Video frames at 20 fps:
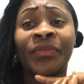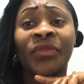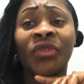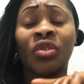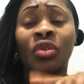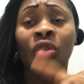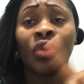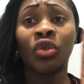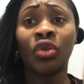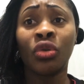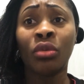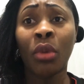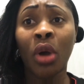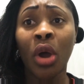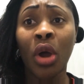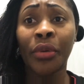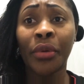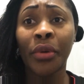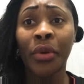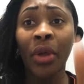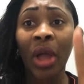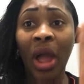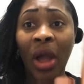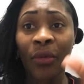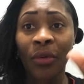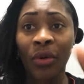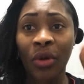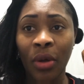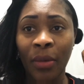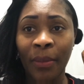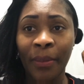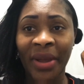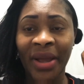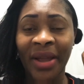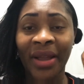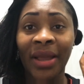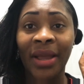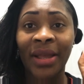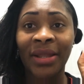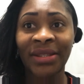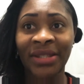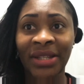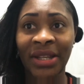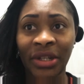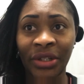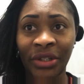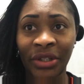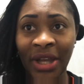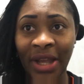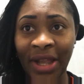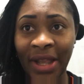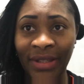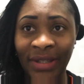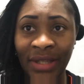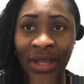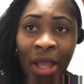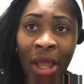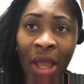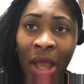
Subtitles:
So tomorrow I will come back and tell you guys